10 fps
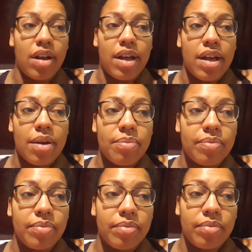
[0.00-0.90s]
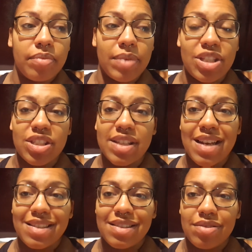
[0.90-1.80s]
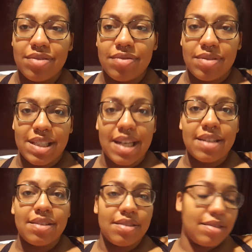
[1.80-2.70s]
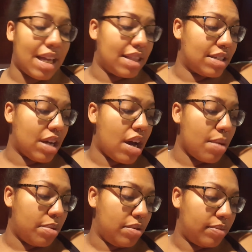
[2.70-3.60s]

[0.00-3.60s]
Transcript: It just kind of stays at the top.